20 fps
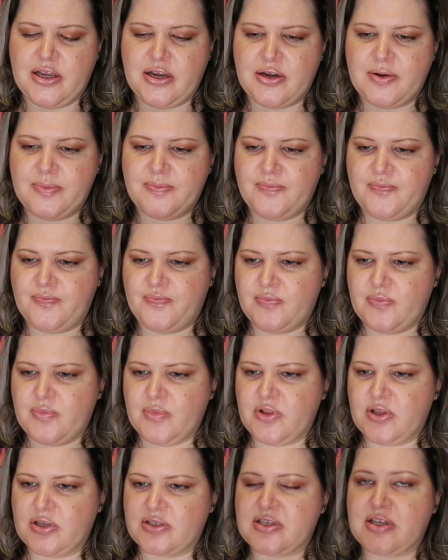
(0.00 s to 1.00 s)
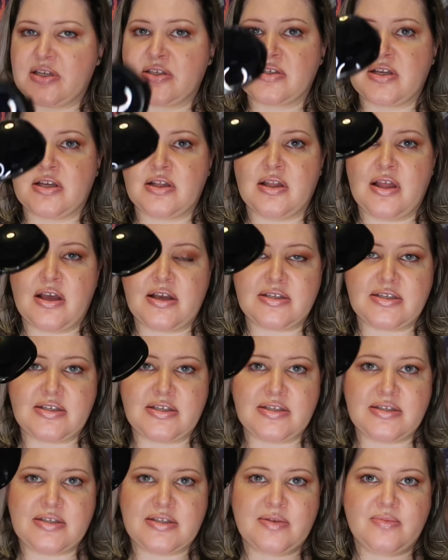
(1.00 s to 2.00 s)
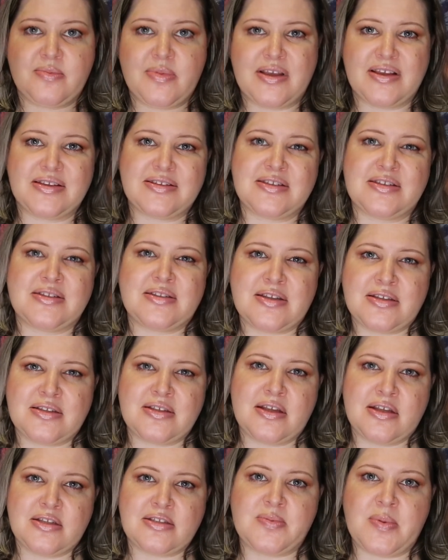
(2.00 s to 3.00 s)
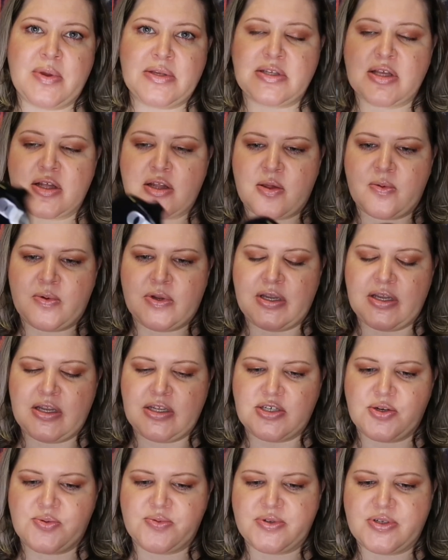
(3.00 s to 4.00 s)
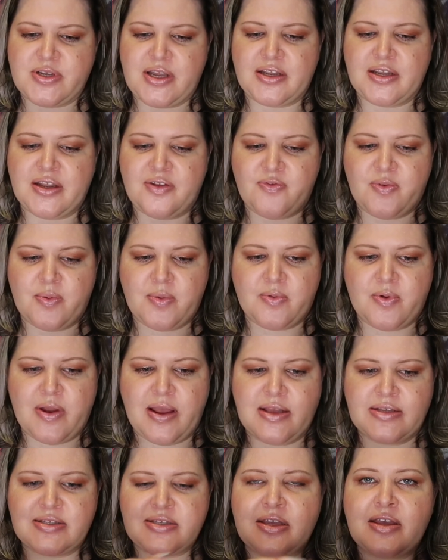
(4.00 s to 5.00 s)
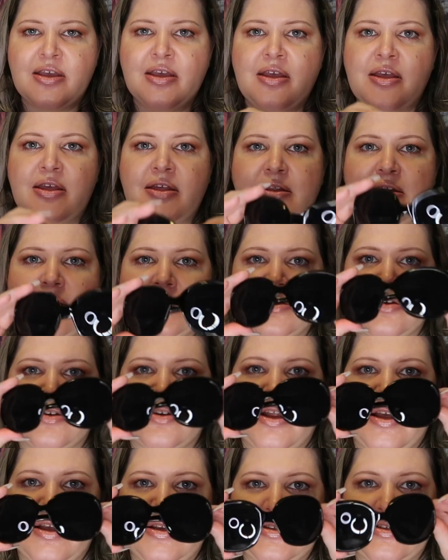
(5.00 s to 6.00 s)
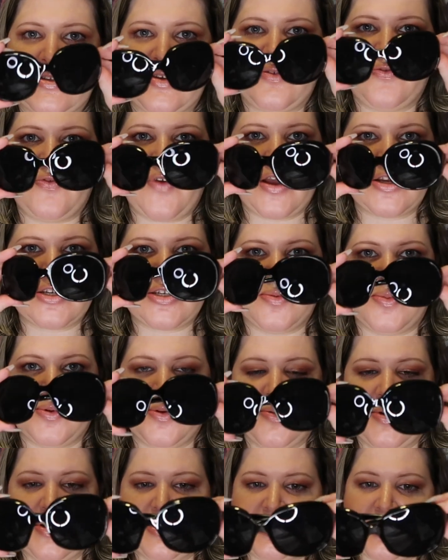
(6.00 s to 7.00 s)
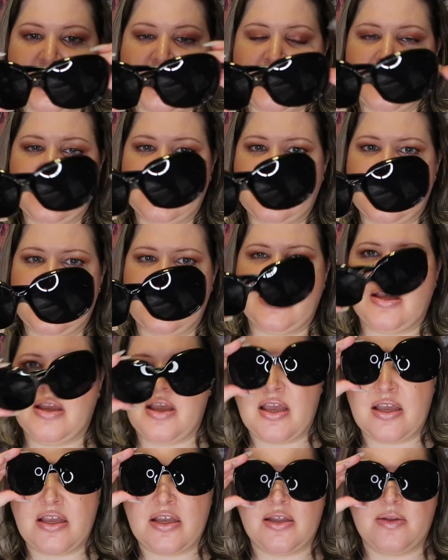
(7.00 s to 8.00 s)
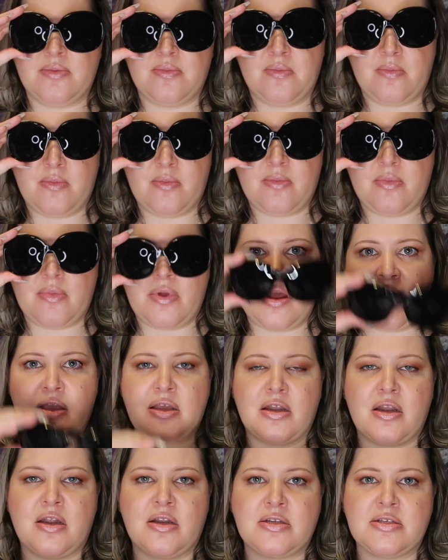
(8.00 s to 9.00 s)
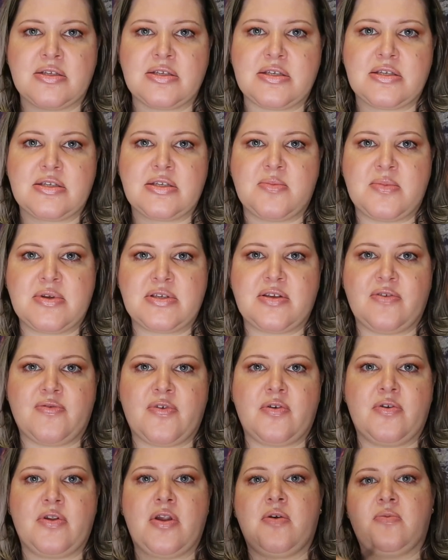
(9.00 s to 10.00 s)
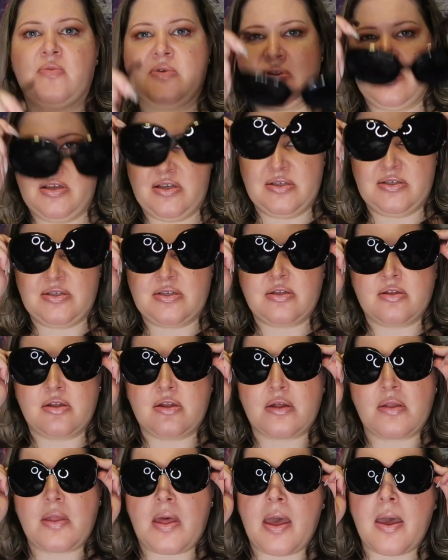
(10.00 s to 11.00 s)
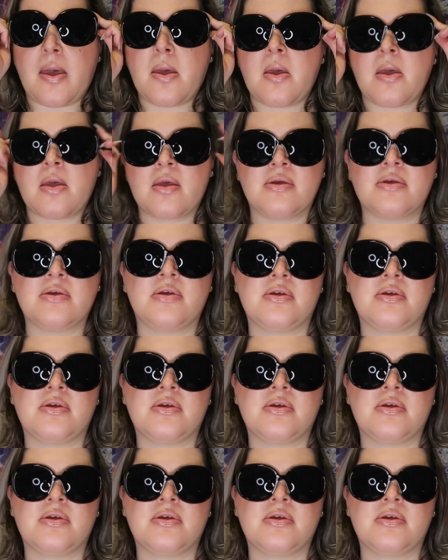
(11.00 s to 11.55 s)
gear looks like sunglasses because it's basically what it is. You're protecting it from the rays. These are nice, fashionable ones, honestly. I could honestly see myself going out with these. Look at that.